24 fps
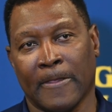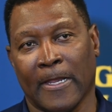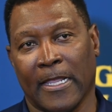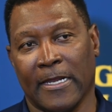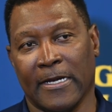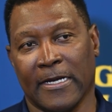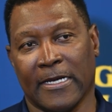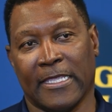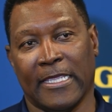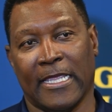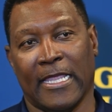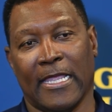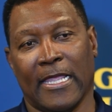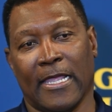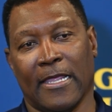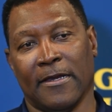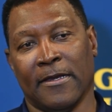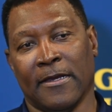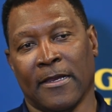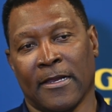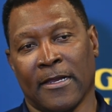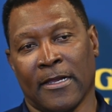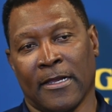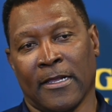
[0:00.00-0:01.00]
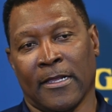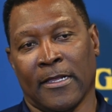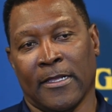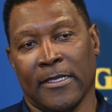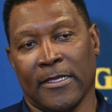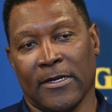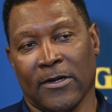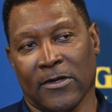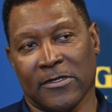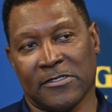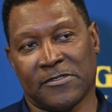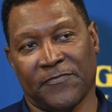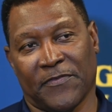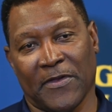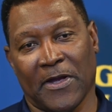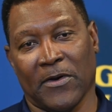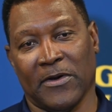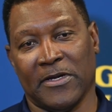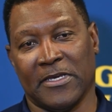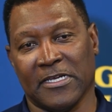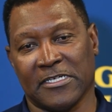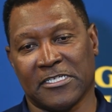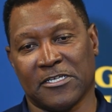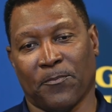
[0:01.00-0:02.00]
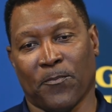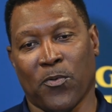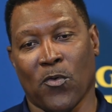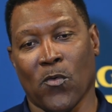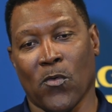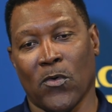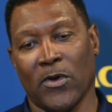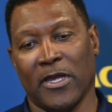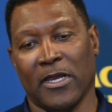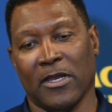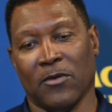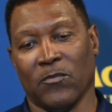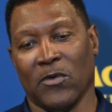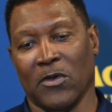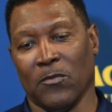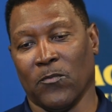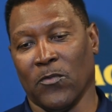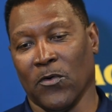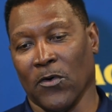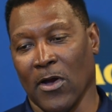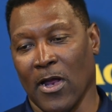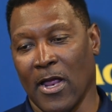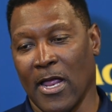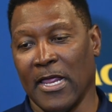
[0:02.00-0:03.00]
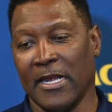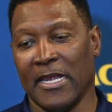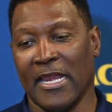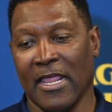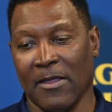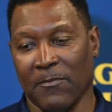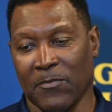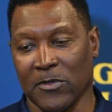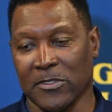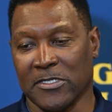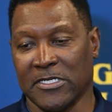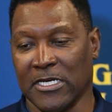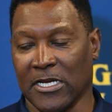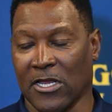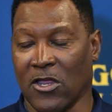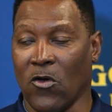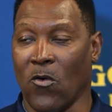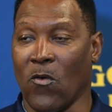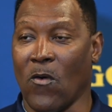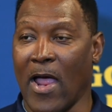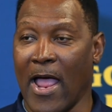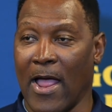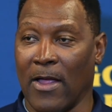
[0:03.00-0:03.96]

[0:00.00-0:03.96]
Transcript: And again, you know, it's very disappointing when we're unable to go